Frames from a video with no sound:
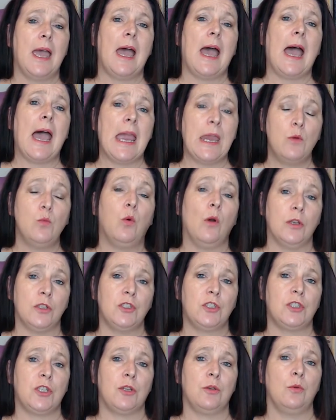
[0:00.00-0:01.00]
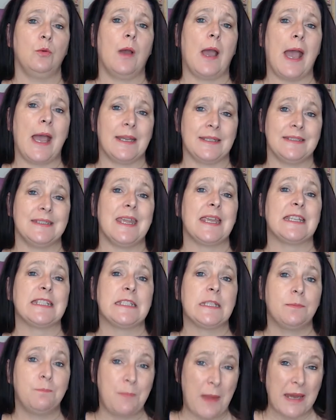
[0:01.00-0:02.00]
I want to and
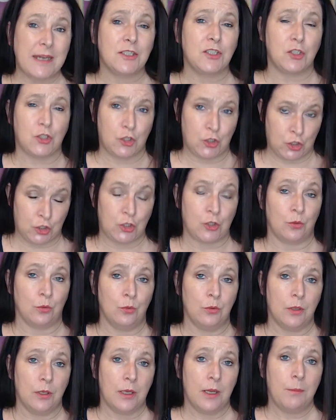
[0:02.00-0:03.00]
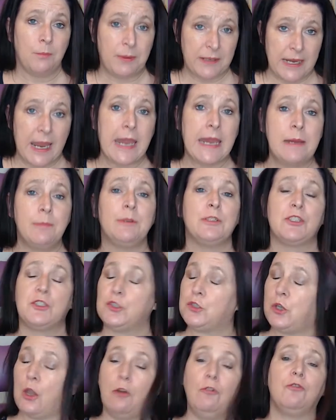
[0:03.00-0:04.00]
expect to be able
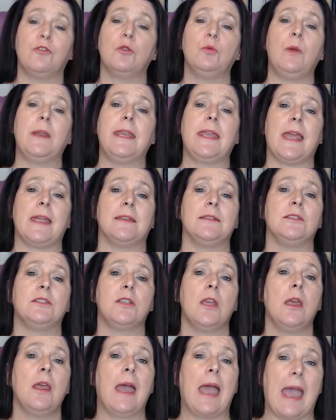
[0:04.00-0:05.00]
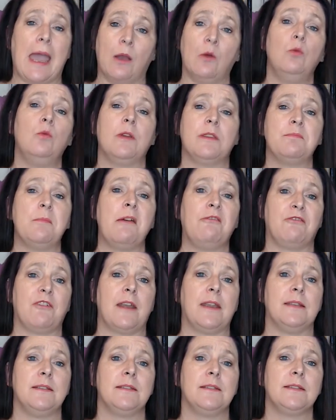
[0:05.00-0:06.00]
to go for a weekend out with my
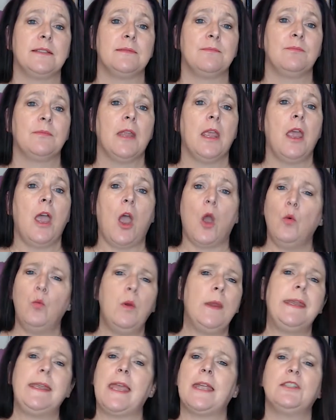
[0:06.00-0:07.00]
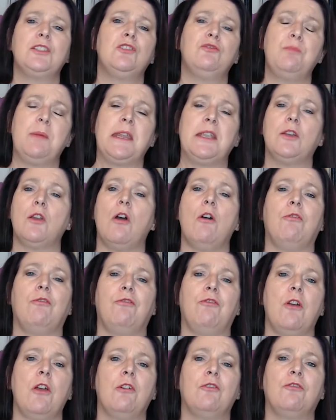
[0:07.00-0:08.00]
friends, a weekend of being
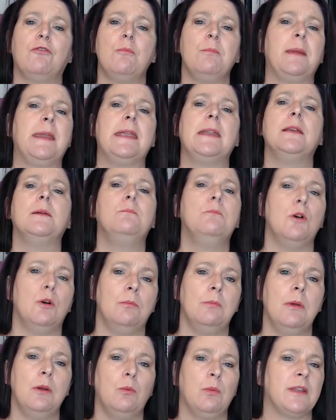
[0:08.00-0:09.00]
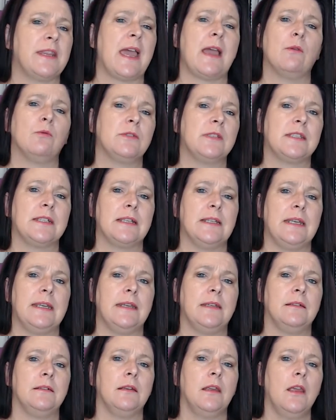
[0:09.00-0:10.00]
off from being a mum with a house to
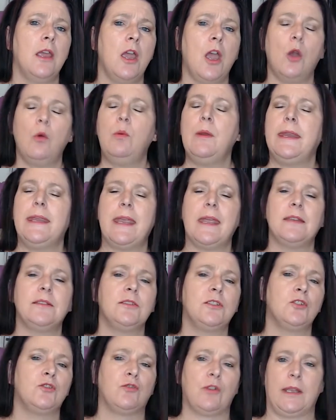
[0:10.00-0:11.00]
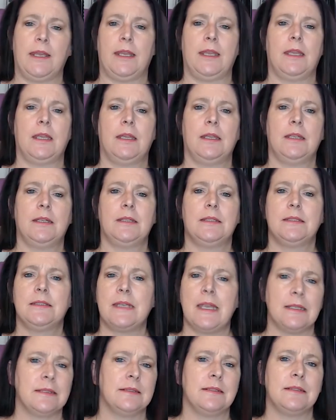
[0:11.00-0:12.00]
clean, a weekend to drink,
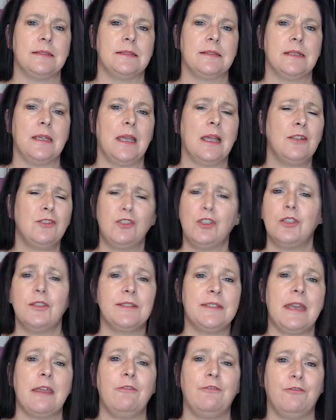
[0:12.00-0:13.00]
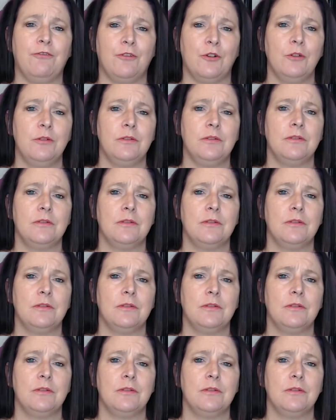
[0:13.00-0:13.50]
dance and just have fun.